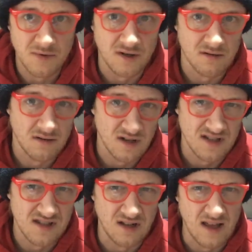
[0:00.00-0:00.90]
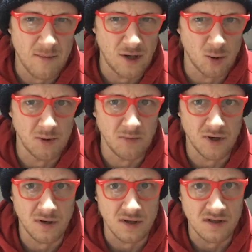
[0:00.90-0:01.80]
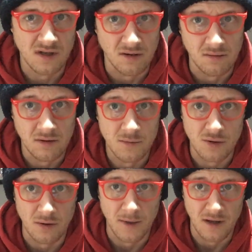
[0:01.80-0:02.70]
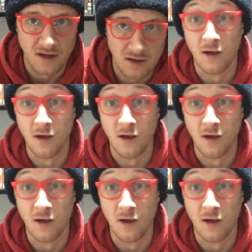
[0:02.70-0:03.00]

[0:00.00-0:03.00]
but I still am a little bit behind, so I'm sorry about that.